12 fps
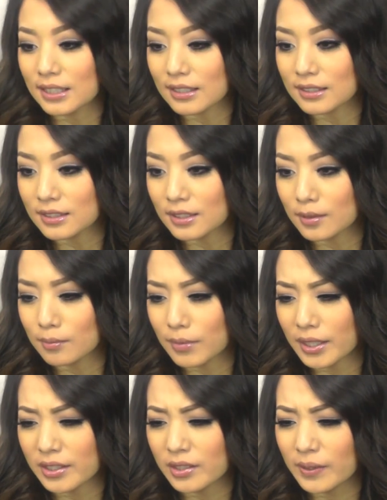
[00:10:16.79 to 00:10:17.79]
and
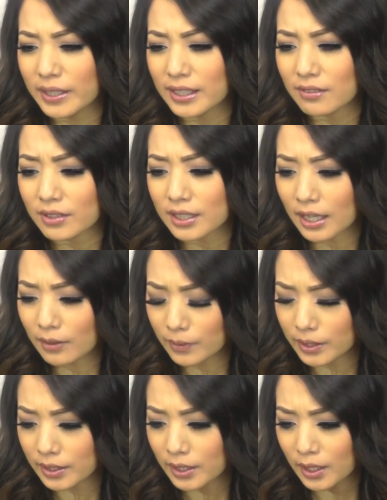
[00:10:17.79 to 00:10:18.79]
I don't know, I never got
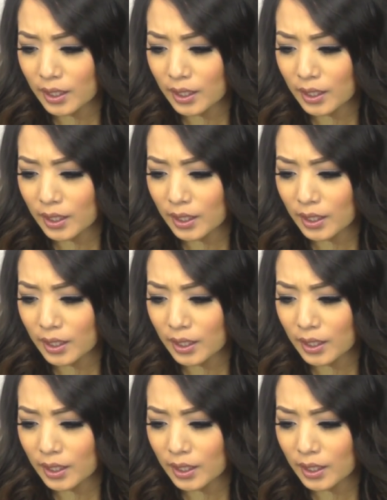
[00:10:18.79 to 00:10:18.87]
one.